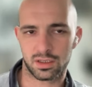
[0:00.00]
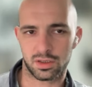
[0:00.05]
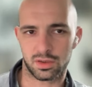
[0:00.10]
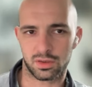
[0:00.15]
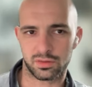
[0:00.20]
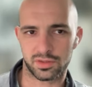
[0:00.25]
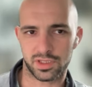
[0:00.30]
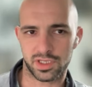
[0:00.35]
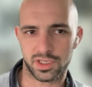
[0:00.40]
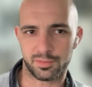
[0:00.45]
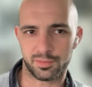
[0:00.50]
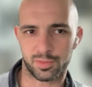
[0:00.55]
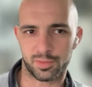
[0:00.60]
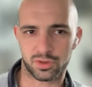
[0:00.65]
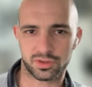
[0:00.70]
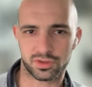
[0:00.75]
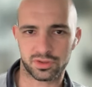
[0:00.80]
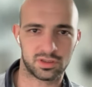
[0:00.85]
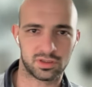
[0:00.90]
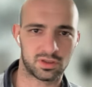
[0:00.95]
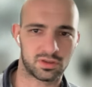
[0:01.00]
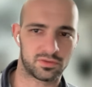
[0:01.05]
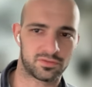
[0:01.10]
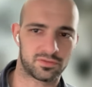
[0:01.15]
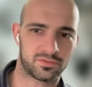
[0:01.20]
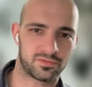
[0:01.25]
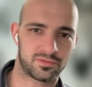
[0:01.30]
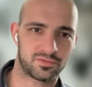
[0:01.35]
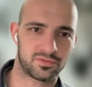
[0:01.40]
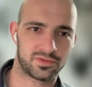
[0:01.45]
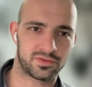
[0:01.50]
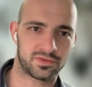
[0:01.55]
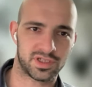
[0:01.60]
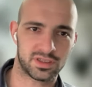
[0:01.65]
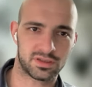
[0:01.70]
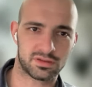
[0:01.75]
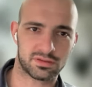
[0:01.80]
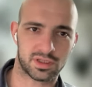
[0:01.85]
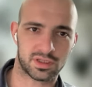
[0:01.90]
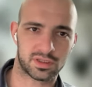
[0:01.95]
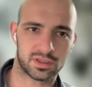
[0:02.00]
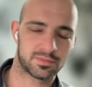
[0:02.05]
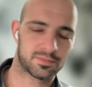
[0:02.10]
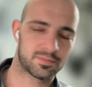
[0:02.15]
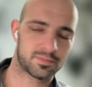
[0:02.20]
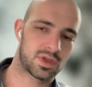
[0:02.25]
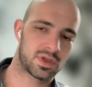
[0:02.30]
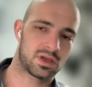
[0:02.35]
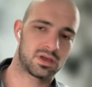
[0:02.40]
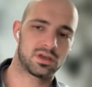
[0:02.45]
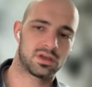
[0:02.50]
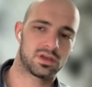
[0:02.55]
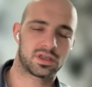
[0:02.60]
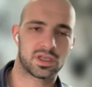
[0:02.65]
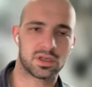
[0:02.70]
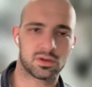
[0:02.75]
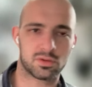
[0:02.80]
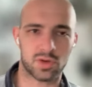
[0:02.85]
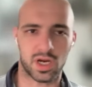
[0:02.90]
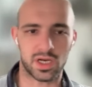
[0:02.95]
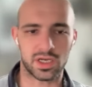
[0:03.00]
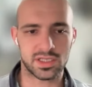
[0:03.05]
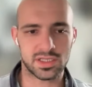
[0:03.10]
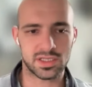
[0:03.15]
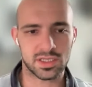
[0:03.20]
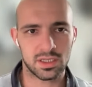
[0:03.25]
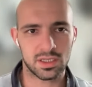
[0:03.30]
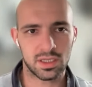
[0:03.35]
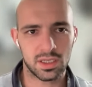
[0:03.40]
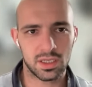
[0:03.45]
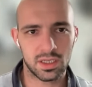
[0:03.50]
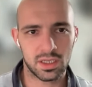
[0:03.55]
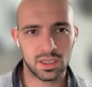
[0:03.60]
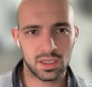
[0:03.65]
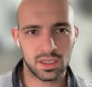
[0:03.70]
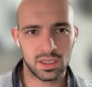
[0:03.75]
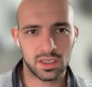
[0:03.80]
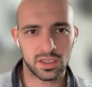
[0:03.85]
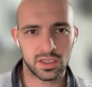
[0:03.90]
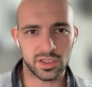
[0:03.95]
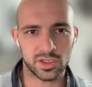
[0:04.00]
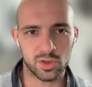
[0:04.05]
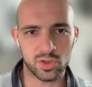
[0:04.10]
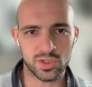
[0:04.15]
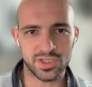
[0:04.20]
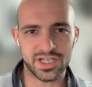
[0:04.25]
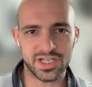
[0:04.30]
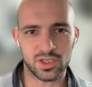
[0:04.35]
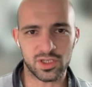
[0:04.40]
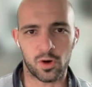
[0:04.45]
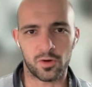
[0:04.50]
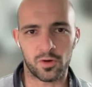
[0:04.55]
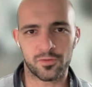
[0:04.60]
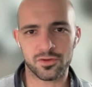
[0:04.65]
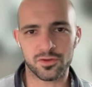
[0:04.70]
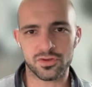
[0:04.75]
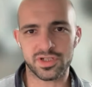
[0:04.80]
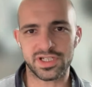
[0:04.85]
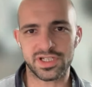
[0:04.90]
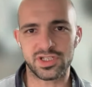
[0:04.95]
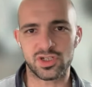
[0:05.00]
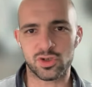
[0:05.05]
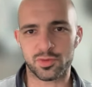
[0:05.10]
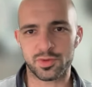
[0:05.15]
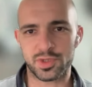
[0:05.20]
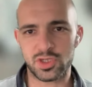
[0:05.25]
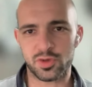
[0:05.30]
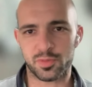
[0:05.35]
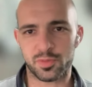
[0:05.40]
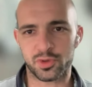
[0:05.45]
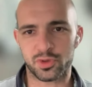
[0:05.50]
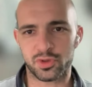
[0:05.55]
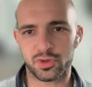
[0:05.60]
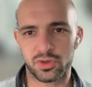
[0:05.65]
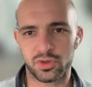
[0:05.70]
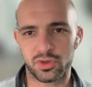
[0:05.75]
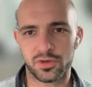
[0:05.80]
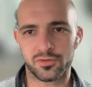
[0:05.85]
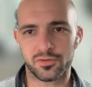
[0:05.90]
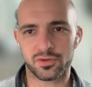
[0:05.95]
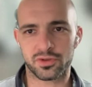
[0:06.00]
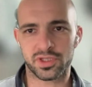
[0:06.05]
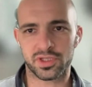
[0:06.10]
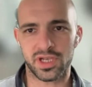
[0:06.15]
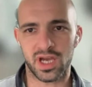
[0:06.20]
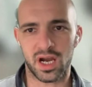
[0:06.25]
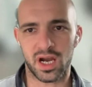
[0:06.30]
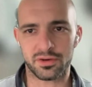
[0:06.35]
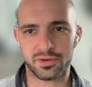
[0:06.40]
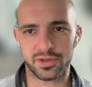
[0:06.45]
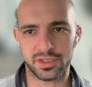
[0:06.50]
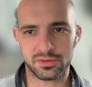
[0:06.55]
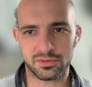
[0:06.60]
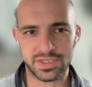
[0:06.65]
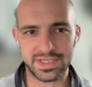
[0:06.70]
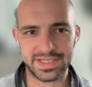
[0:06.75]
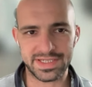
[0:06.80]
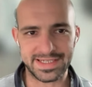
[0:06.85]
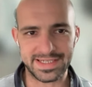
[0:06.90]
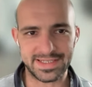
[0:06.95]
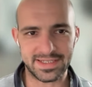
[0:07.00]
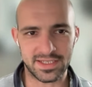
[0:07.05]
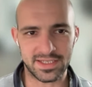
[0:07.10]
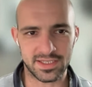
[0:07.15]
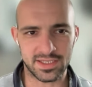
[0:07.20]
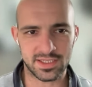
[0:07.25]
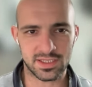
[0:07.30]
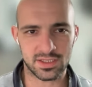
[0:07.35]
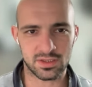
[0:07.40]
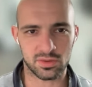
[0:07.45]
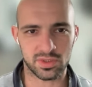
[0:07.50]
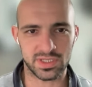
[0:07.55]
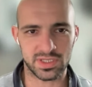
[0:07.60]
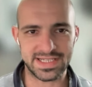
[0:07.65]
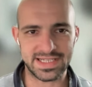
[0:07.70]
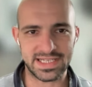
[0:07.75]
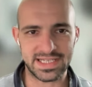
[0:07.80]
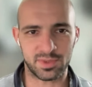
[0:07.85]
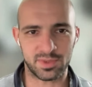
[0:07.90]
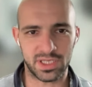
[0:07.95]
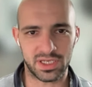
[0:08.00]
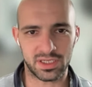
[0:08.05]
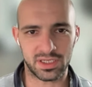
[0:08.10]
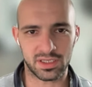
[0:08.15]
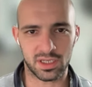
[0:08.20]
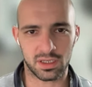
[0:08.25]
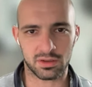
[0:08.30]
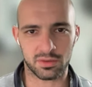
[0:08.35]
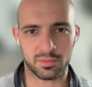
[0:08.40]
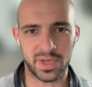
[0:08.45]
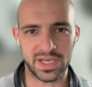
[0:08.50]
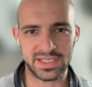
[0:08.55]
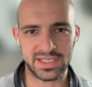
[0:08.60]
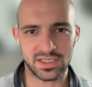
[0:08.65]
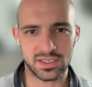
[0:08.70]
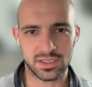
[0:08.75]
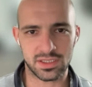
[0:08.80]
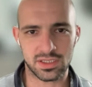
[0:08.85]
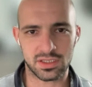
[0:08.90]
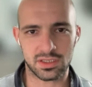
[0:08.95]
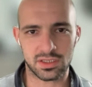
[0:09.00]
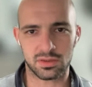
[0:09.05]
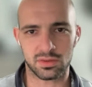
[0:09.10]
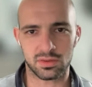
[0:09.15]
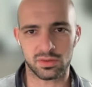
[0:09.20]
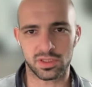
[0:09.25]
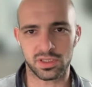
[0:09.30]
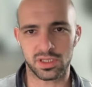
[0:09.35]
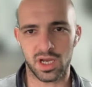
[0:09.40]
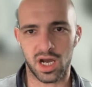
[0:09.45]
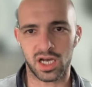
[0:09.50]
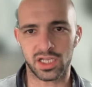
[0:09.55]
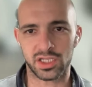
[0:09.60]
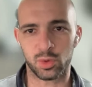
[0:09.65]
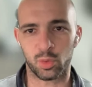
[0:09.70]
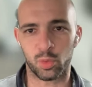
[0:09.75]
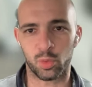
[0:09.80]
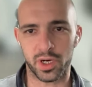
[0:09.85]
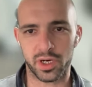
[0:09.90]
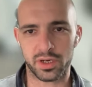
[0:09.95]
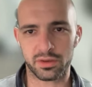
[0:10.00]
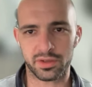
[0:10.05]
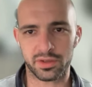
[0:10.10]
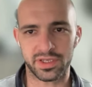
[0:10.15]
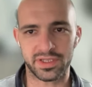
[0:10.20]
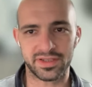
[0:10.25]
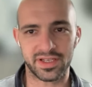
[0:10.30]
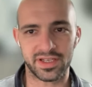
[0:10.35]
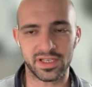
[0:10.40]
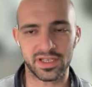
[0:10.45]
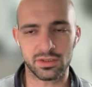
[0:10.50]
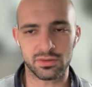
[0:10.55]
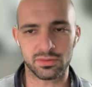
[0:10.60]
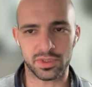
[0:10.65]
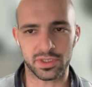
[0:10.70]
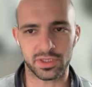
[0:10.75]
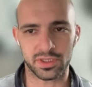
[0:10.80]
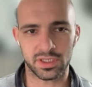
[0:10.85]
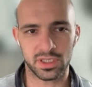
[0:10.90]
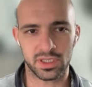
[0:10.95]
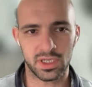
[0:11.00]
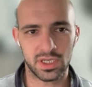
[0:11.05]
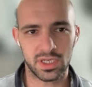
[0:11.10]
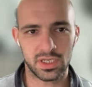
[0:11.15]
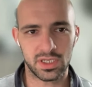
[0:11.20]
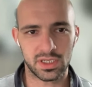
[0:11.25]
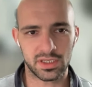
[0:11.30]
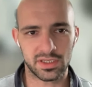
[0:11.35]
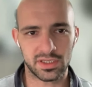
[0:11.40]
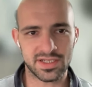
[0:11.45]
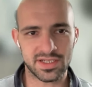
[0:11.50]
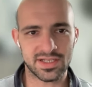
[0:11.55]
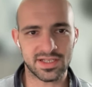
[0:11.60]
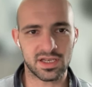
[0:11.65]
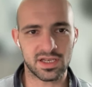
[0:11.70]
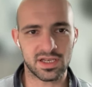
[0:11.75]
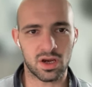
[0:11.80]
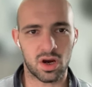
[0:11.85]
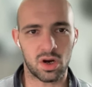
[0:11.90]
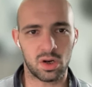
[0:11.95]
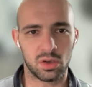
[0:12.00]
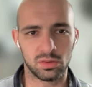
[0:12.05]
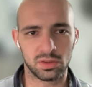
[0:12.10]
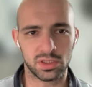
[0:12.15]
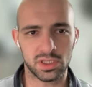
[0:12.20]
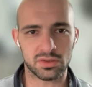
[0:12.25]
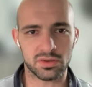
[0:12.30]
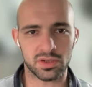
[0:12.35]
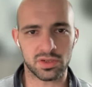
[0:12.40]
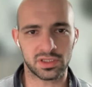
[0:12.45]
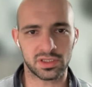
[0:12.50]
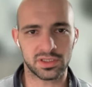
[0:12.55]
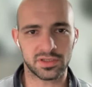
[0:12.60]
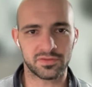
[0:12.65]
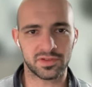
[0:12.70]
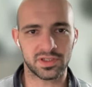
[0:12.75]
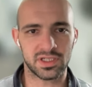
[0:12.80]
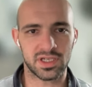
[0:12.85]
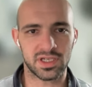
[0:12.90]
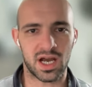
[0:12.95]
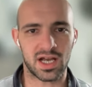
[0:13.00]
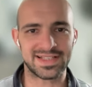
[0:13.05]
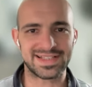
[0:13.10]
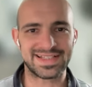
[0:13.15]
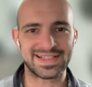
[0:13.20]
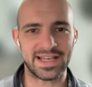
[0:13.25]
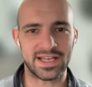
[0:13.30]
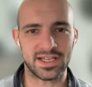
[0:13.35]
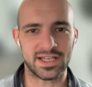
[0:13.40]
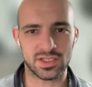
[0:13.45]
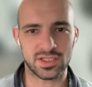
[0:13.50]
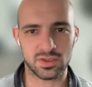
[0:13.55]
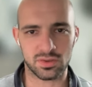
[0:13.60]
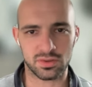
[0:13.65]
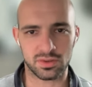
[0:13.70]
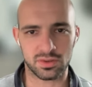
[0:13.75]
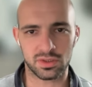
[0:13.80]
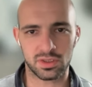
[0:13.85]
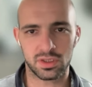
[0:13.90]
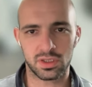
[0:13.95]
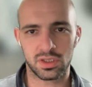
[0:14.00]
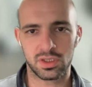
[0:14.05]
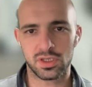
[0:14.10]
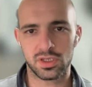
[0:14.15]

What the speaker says: on the importance of the internet. He writes, Usenet offers enormous opportunity for the Aryan resistance to disseminate our message to the unaware and the ignorant. It is the only relatively uncensored,